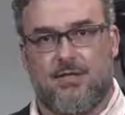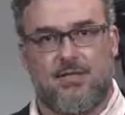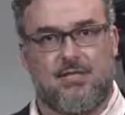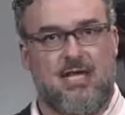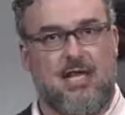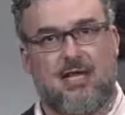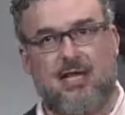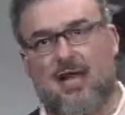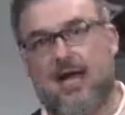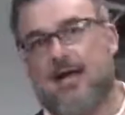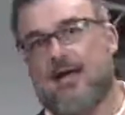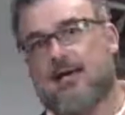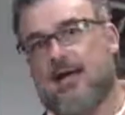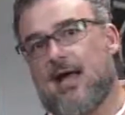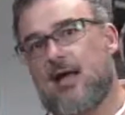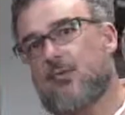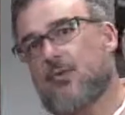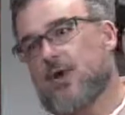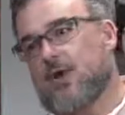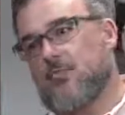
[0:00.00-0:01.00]
say,
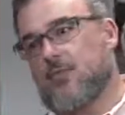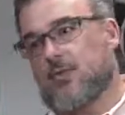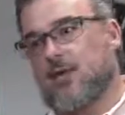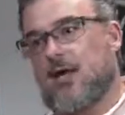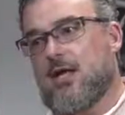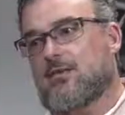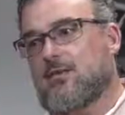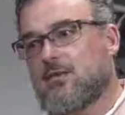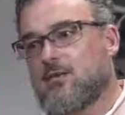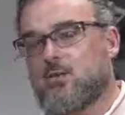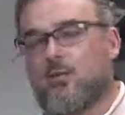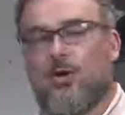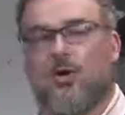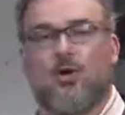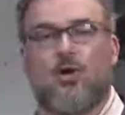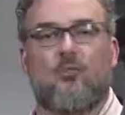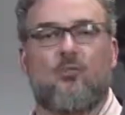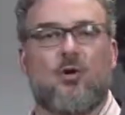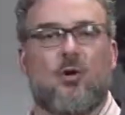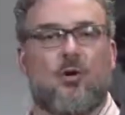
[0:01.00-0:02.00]
I want to print on this
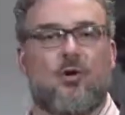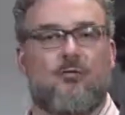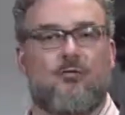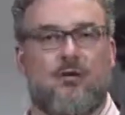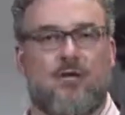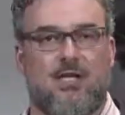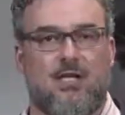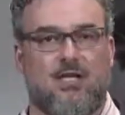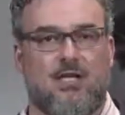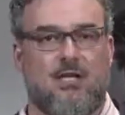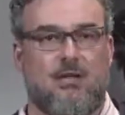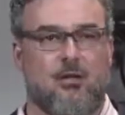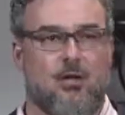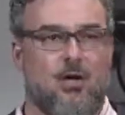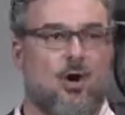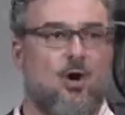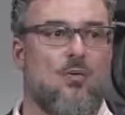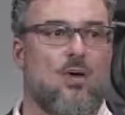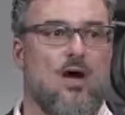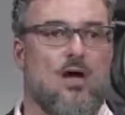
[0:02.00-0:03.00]
window perf and it didn't
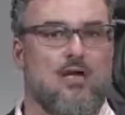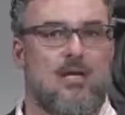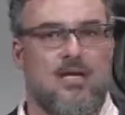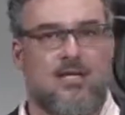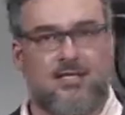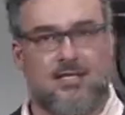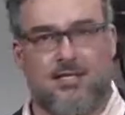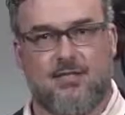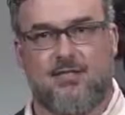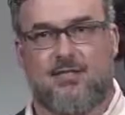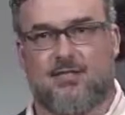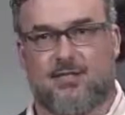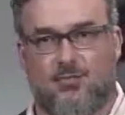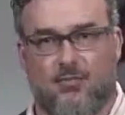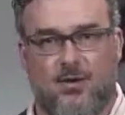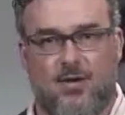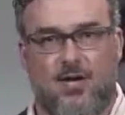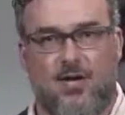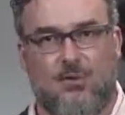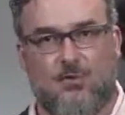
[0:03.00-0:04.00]
go well, latex doesn't
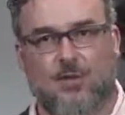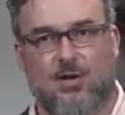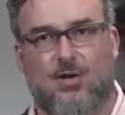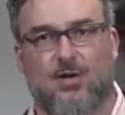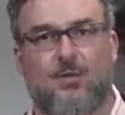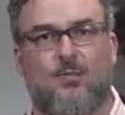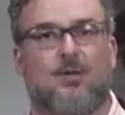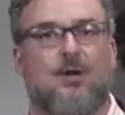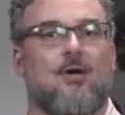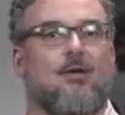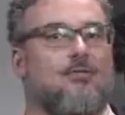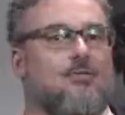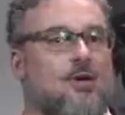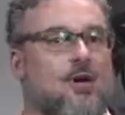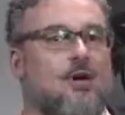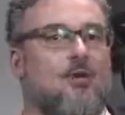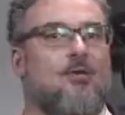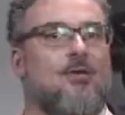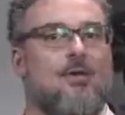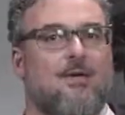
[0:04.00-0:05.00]
print on a window perf.
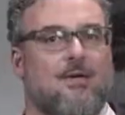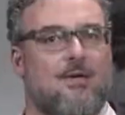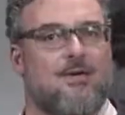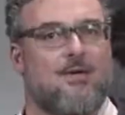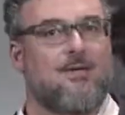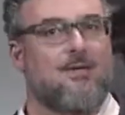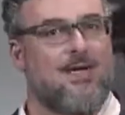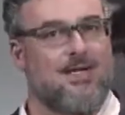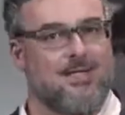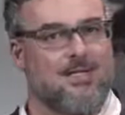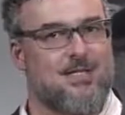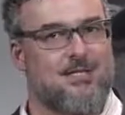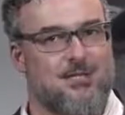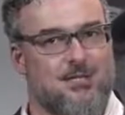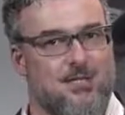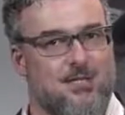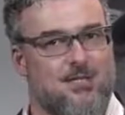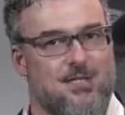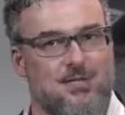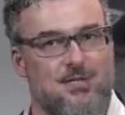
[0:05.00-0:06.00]
No, latex
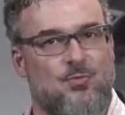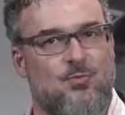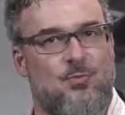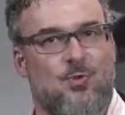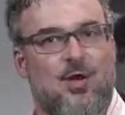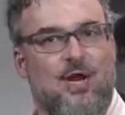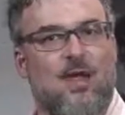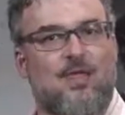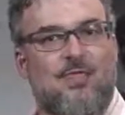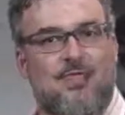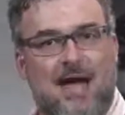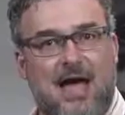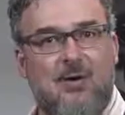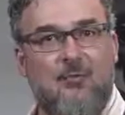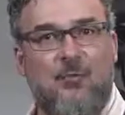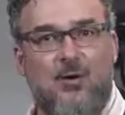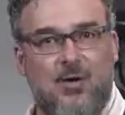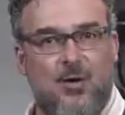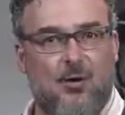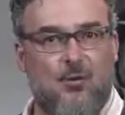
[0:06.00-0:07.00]
just doesn't print on that
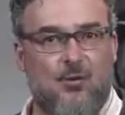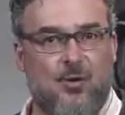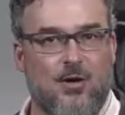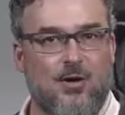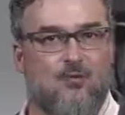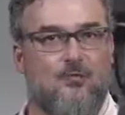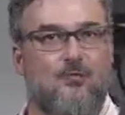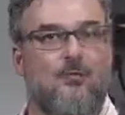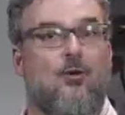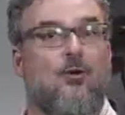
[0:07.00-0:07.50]
window perf.